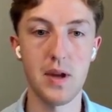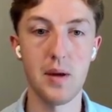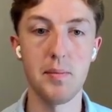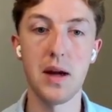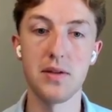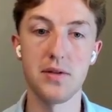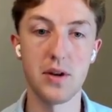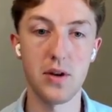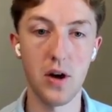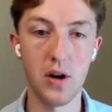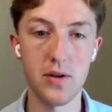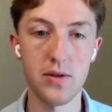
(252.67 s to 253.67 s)
balancing
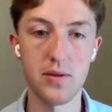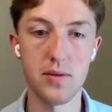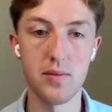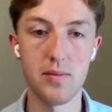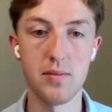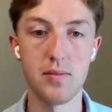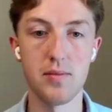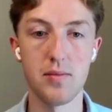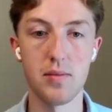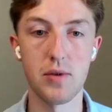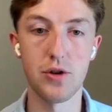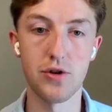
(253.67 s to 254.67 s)
cost,
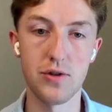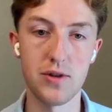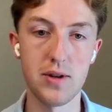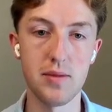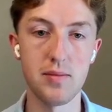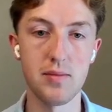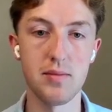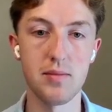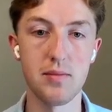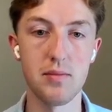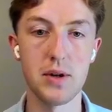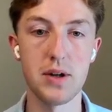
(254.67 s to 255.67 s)
urgency,
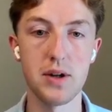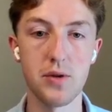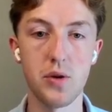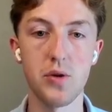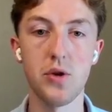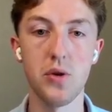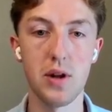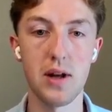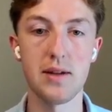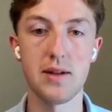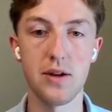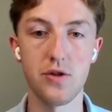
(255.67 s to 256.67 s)
material
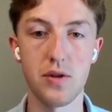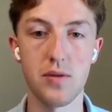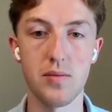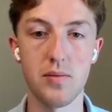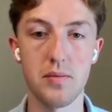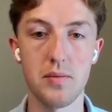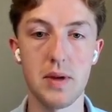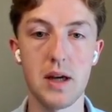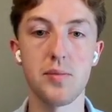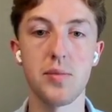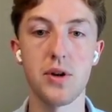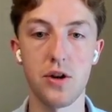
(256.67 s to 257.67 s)
utilization, and
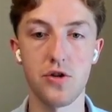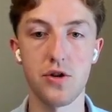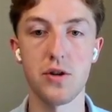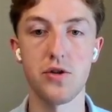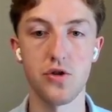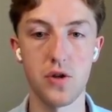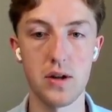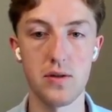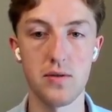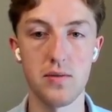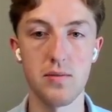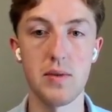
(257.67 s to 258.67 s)
production
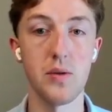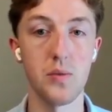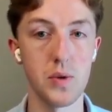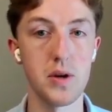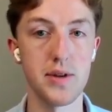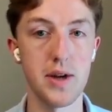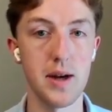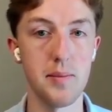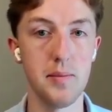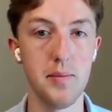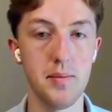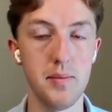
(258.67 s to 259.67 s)
constraints in real time.
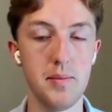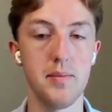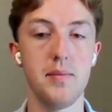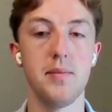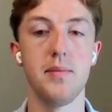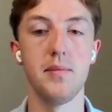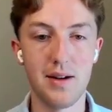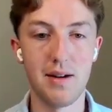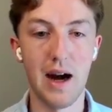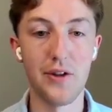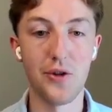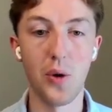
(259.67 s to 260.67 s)

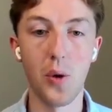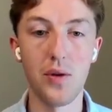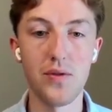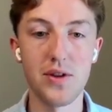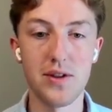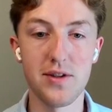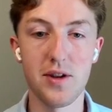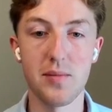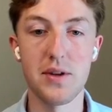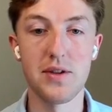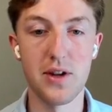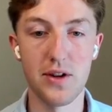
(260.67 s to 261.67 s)
At the core of the system
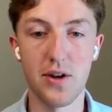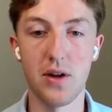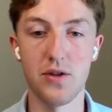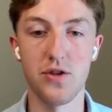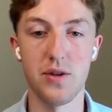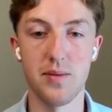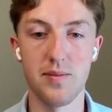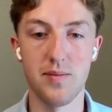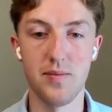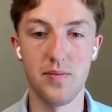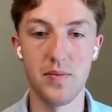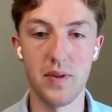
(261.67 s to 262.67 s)
is the ontology,
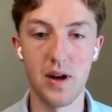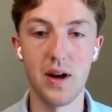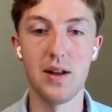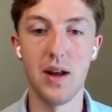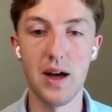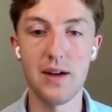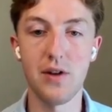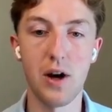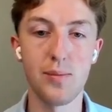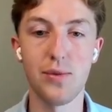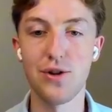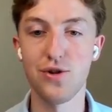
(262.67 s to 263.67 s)
a live
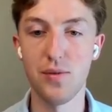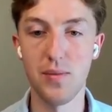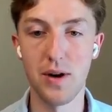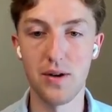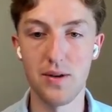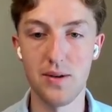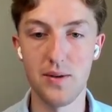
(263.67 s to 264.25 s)
operational model